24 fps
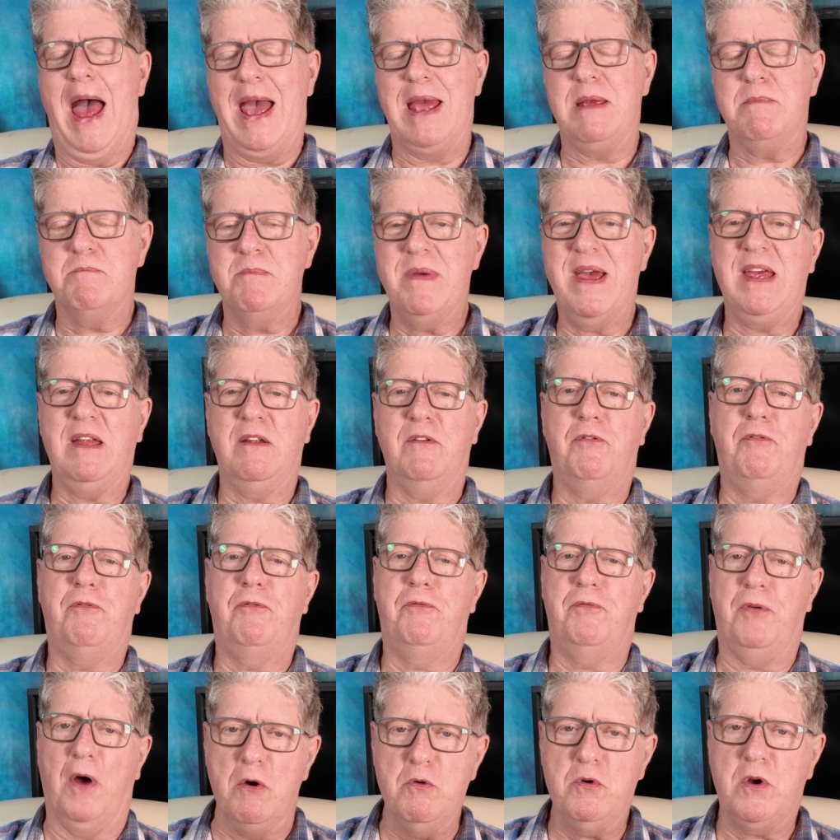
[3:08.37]
a main
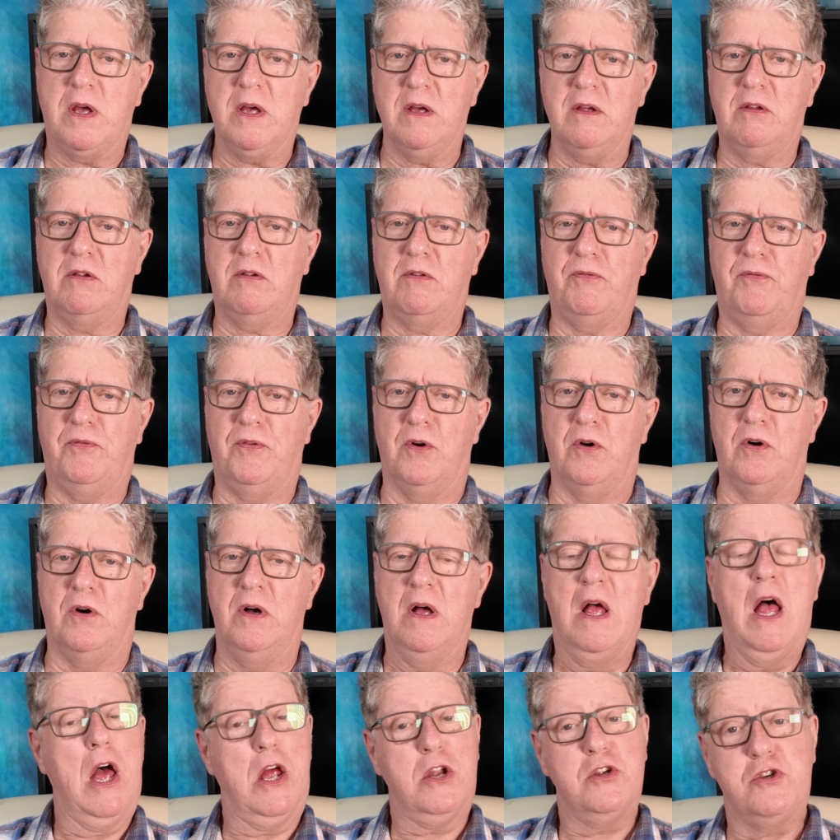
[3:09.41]
focus
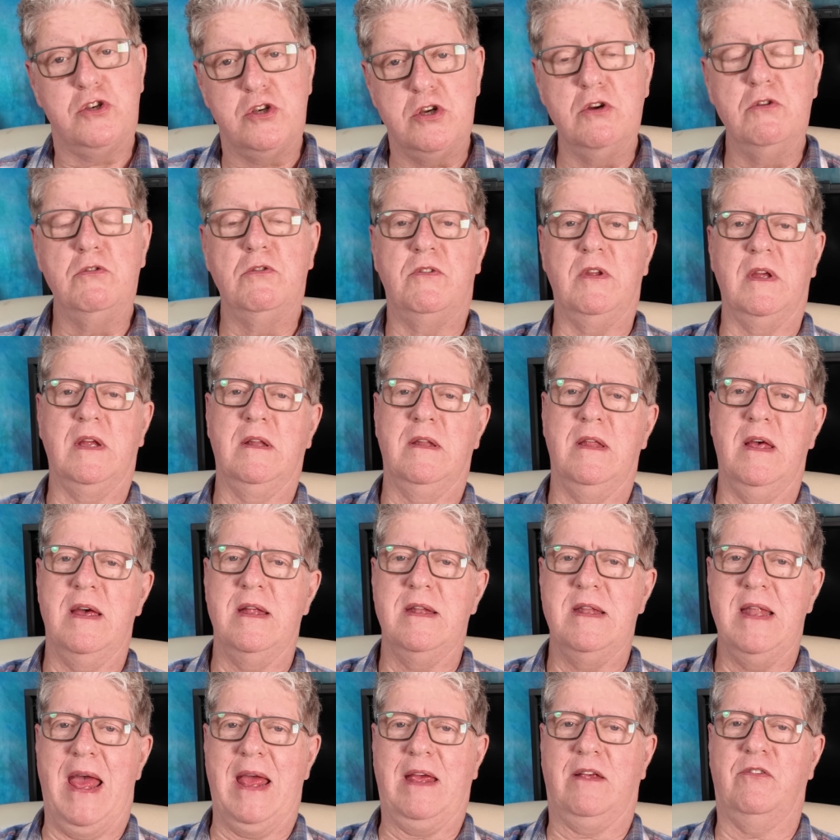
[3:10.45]
for choosing
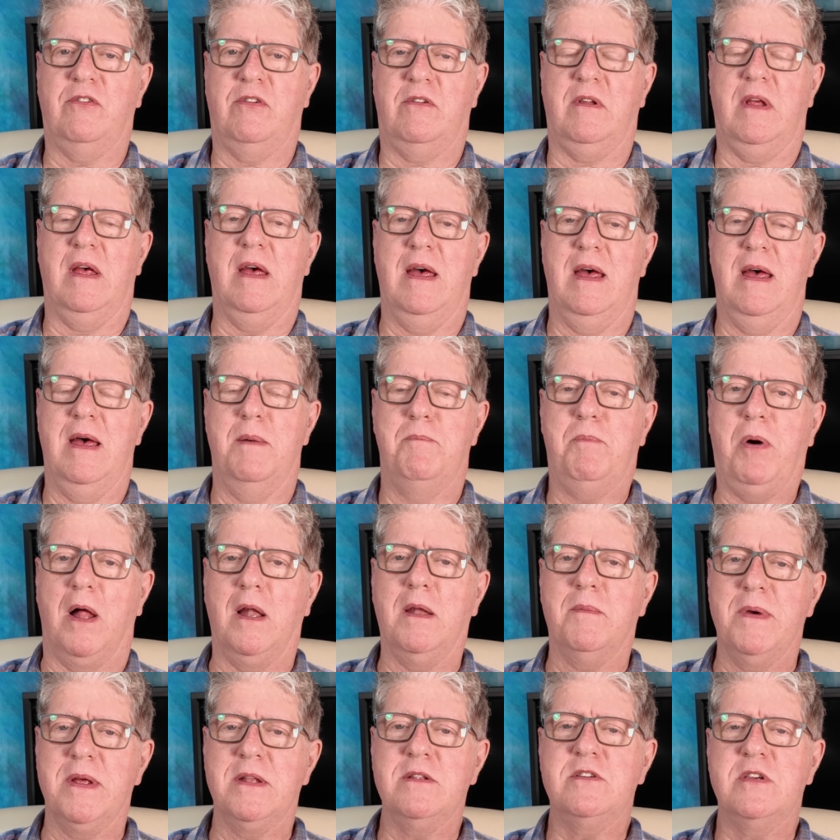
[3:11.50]
their next
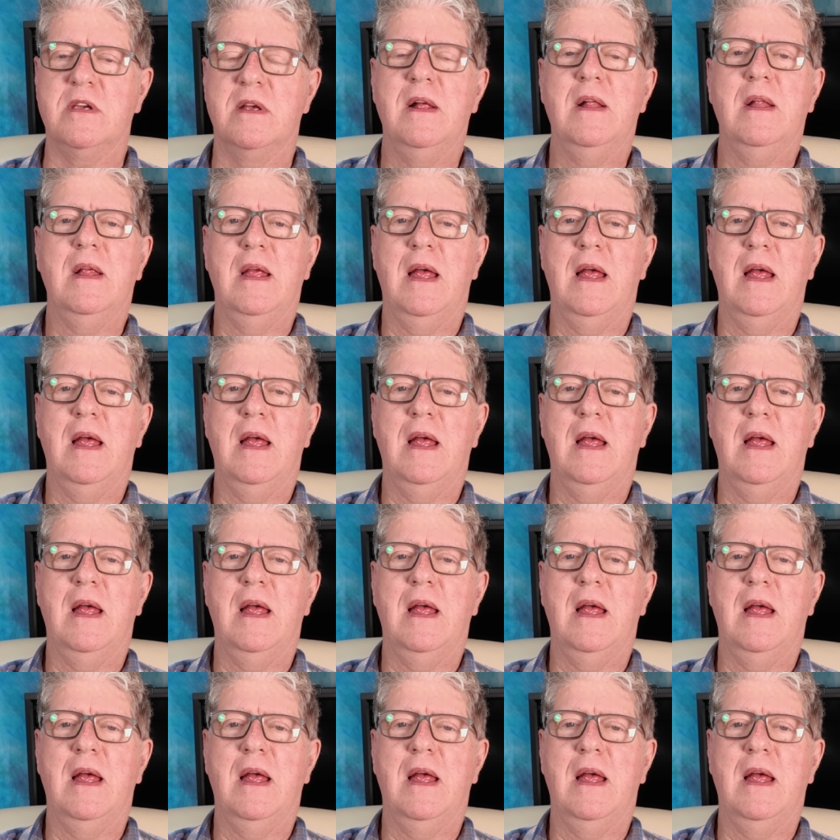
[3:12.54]
parliament.